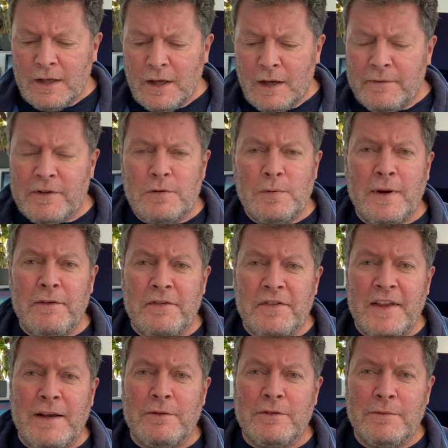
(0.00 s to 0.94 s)
Over
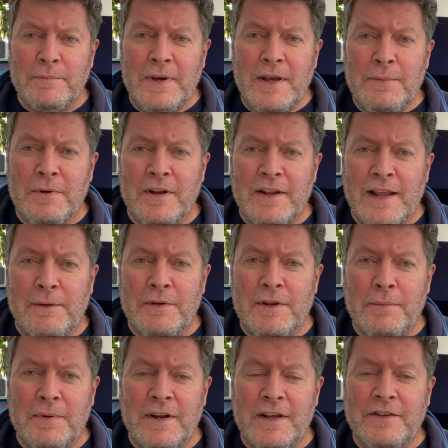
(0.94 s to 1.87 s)
12,000 people are now in
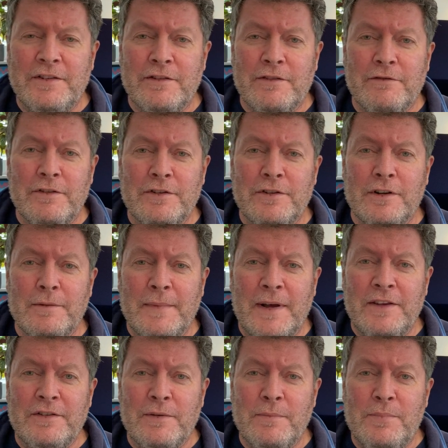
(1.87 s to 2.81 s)
the police as a result of
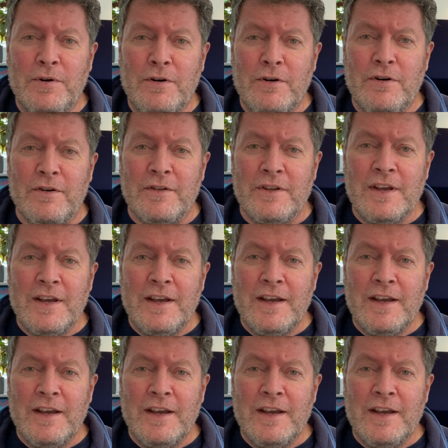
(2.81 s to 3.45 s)
my support,